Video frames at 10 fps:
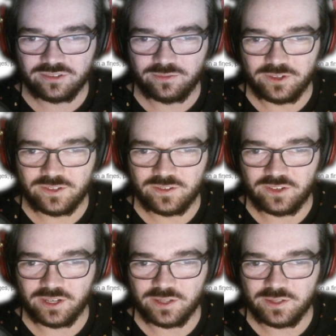which is
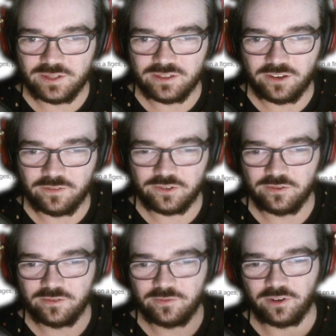GSC's
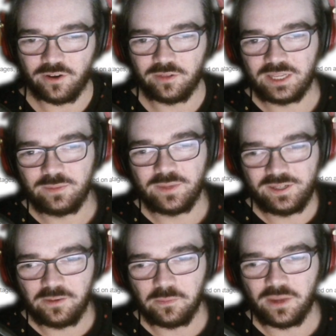offshoot for only
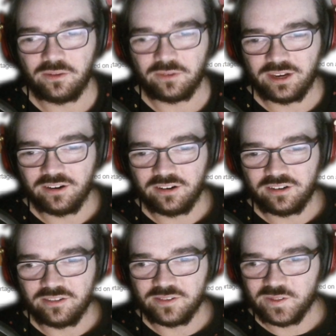making male
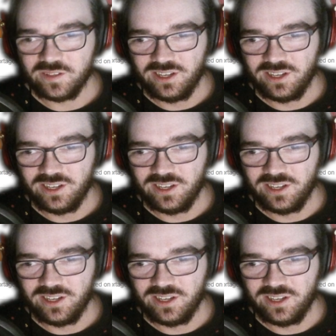characters,